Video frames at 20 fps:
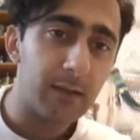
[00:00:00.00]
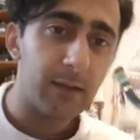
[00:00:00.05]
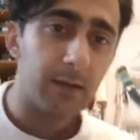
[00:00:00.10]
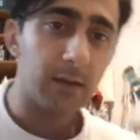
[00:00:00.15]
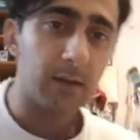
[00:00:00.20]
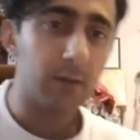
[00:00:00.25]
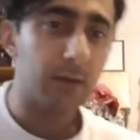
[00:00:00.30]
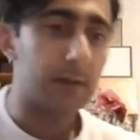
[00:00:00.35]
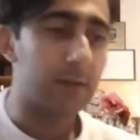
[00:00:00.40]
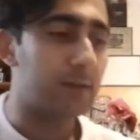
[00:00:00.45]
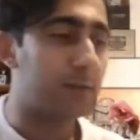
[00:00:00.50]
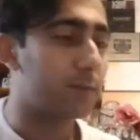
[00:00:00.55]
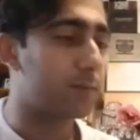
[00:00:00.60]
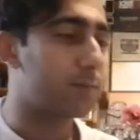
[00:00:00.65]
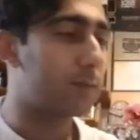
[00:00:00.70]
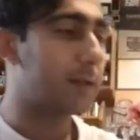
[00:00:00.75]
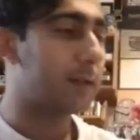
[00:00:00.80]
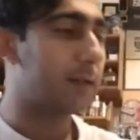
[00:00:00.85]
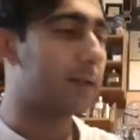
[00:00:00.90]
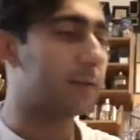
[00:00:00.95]
Oh, I just
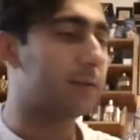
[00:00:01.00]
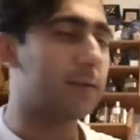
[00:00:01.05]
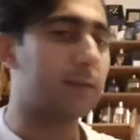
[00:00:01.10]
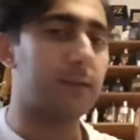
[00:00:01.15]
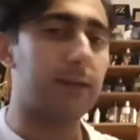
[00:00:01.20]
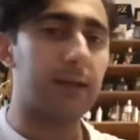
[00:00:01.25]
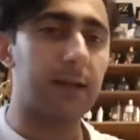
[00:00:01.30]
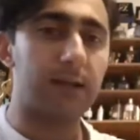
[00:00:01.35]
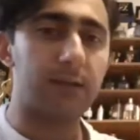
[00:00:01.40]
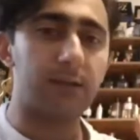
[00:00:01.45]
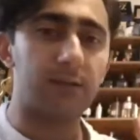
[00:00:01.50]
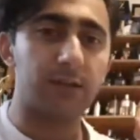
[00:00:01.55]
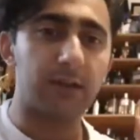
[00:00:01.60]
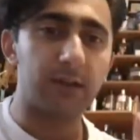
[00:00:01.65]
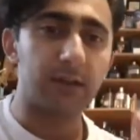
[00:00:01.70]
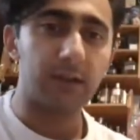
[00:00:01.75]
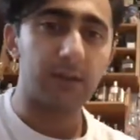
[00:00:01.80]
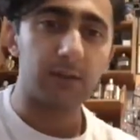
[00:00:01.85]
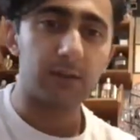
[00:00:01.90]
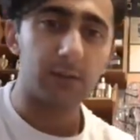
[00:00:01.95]
realized that the light is
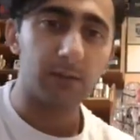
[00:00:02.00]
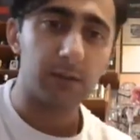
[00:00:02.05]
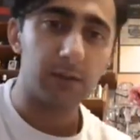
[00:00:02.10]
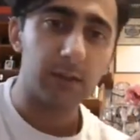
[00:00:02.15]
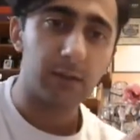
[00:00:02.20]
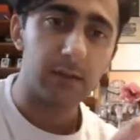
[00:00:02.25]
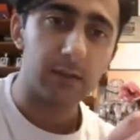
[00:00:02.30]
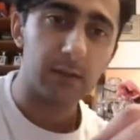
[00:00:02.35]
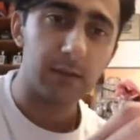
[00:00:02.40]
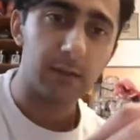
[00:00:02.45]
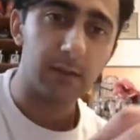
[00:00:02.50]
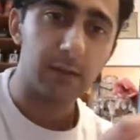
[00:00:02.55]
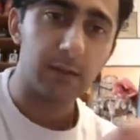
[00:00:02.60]
shining through here.